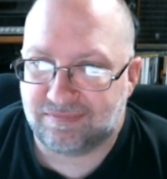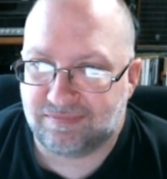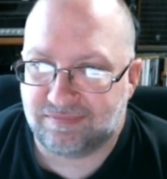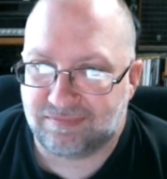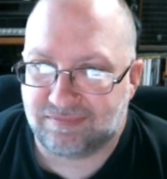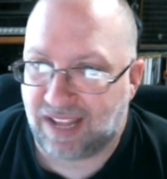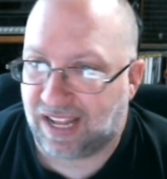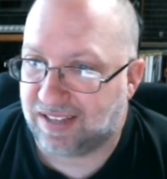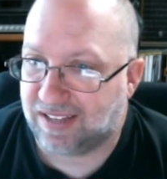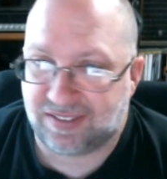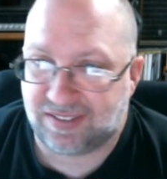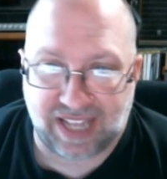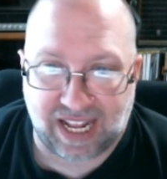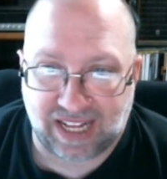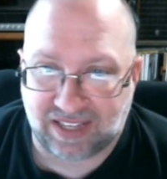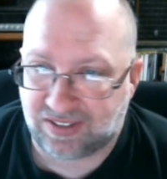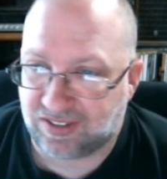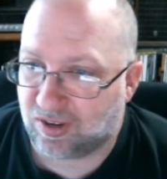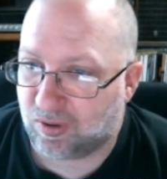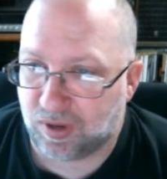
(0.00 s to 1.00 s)

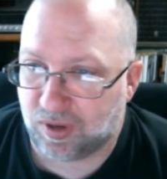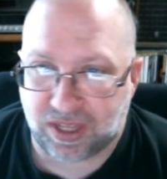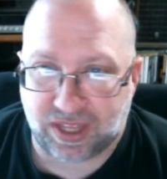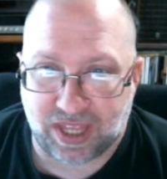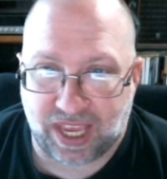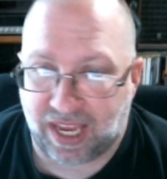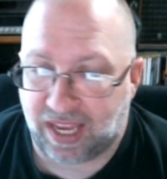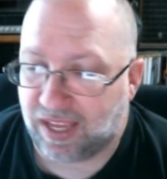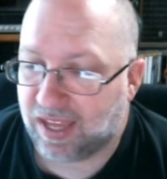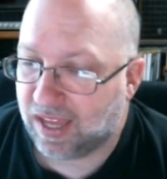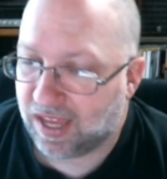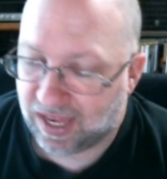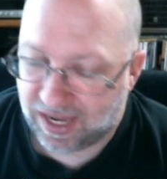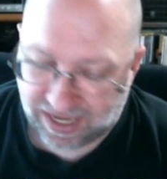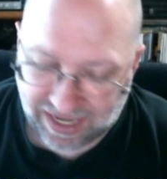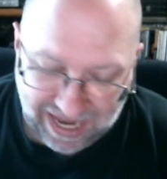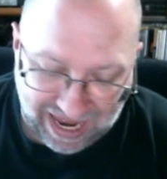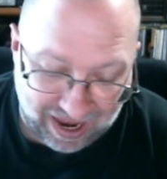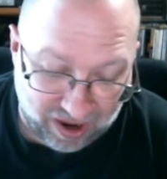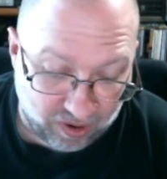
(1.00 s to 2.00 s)
That's the only thing.
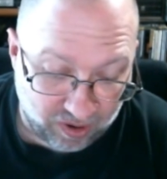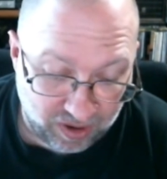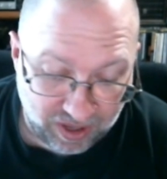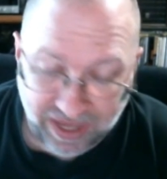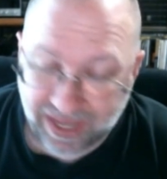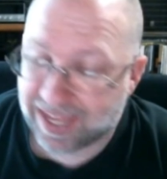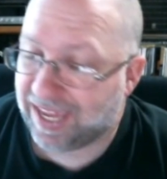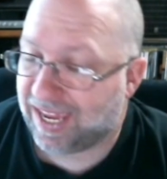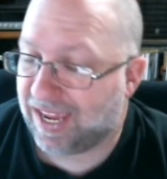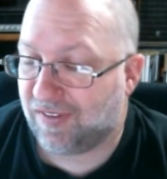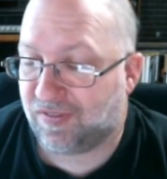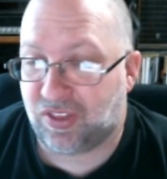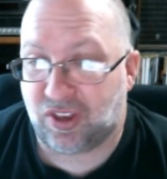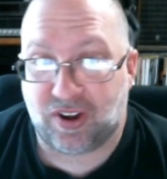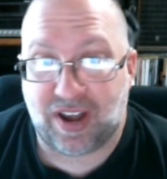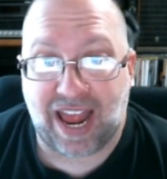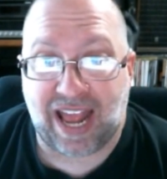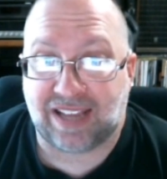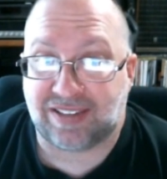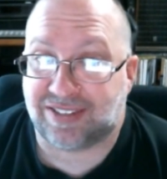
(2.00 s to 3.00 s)
Now, if they're
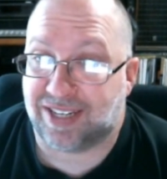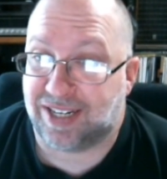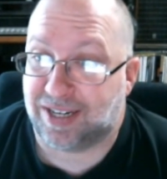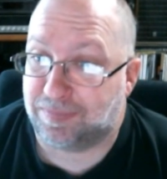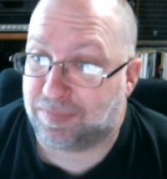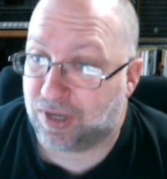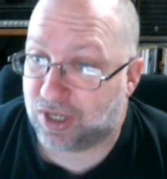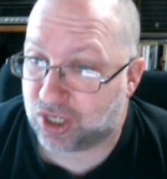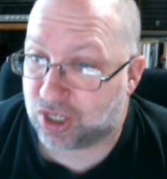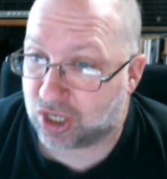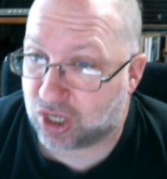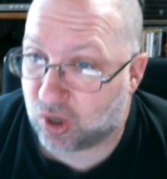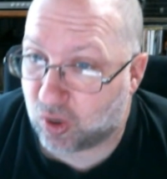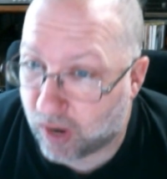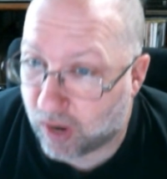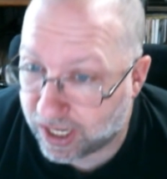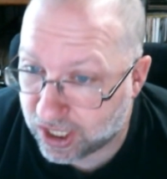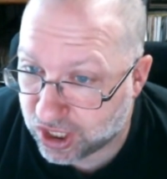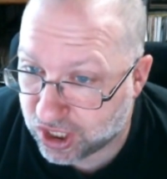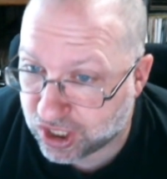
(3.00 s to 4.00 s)
asking a bunch of
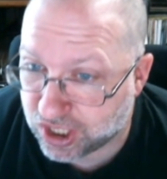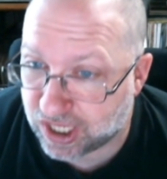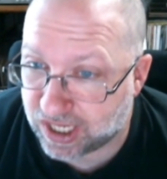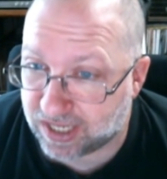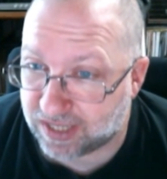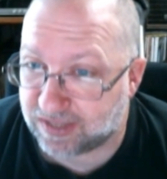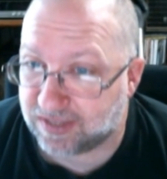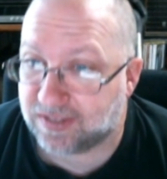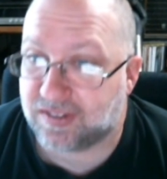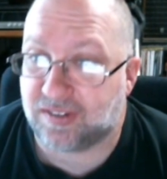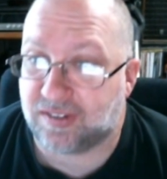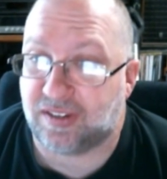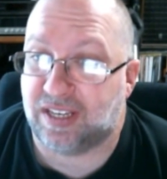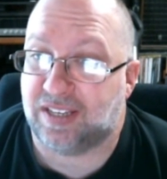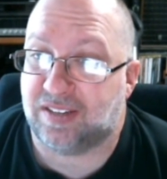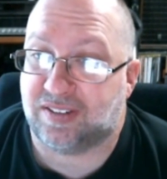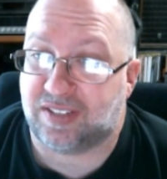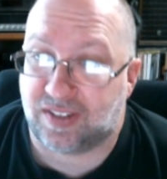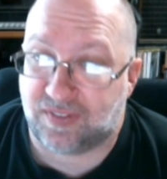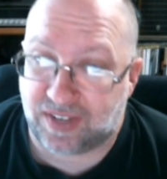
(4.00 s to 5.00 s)
questions
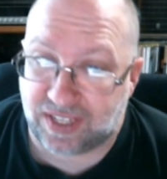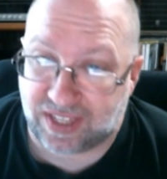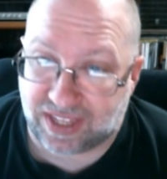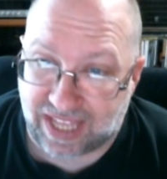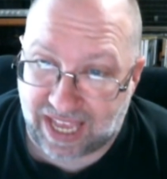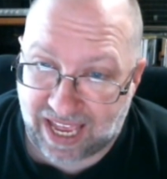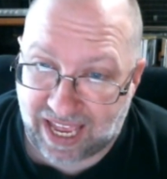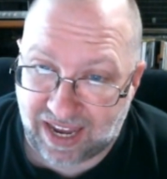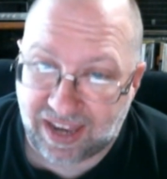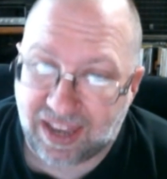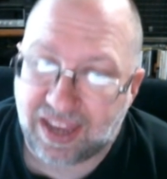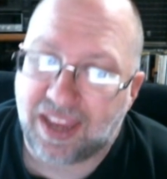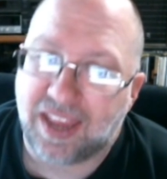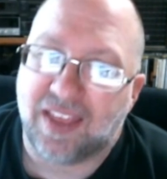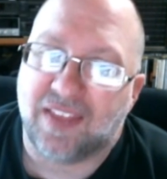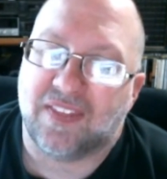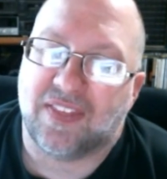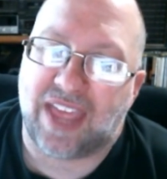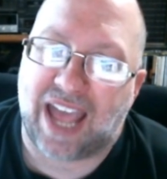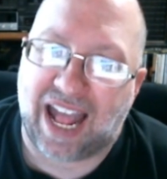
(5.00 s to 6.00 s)
and stuff like that,
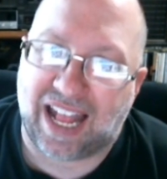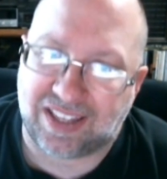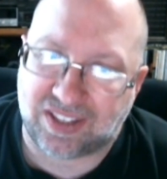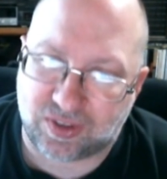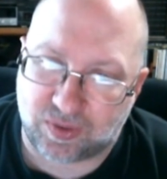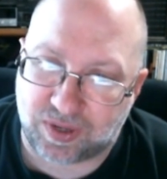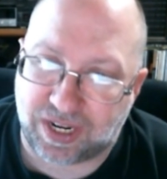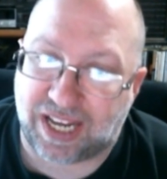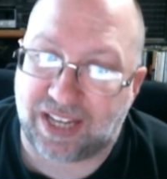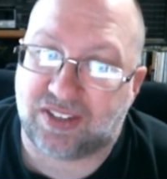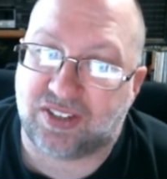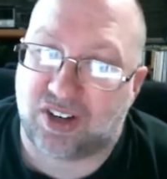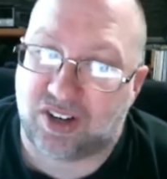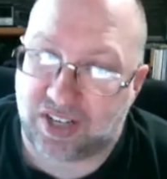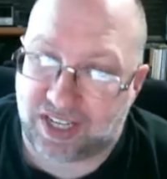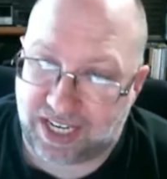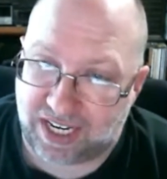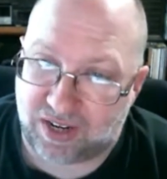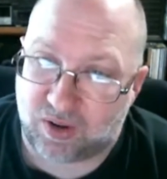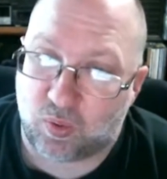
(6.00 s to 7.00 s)
that's when I start
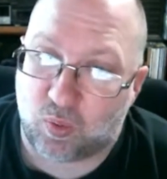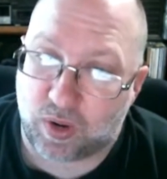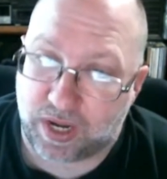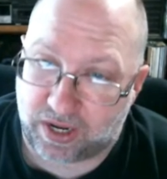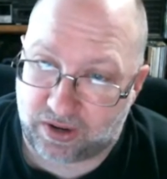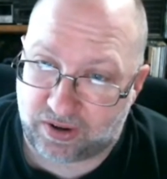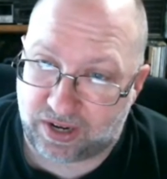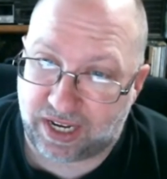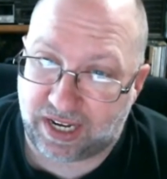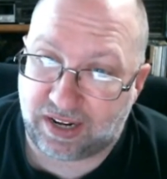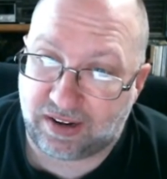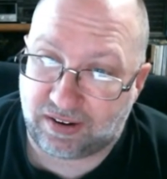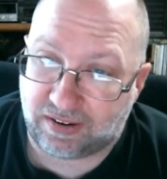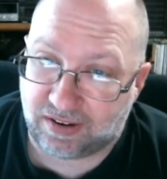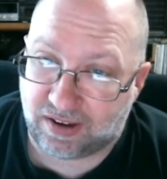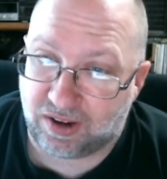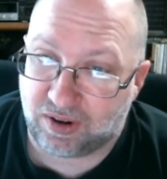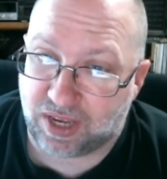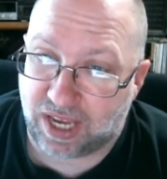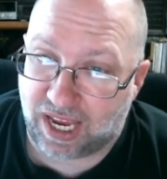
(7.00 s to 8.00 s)
getting weary.
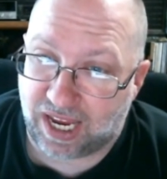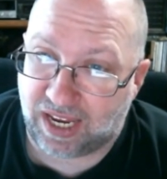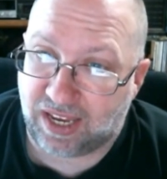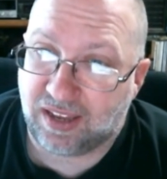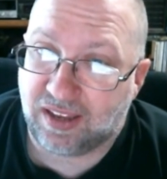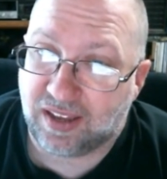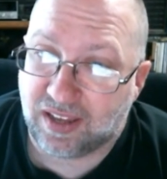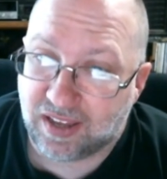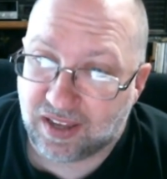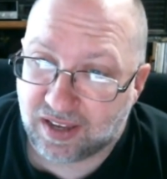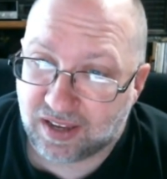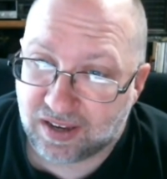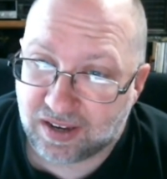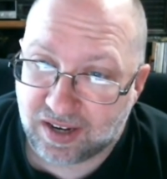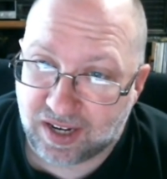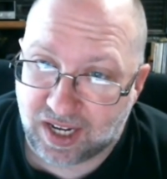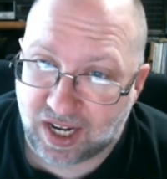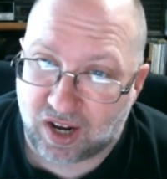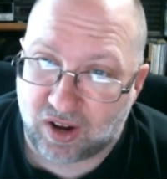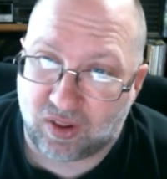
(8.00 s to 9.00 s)
Okay,
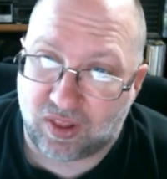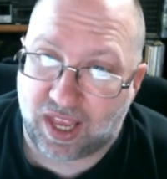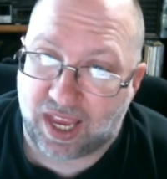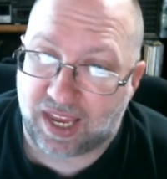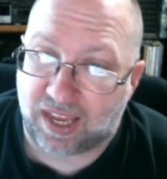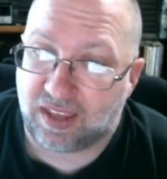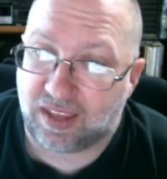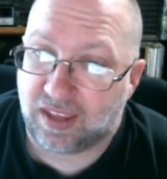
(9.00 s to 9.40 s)
like,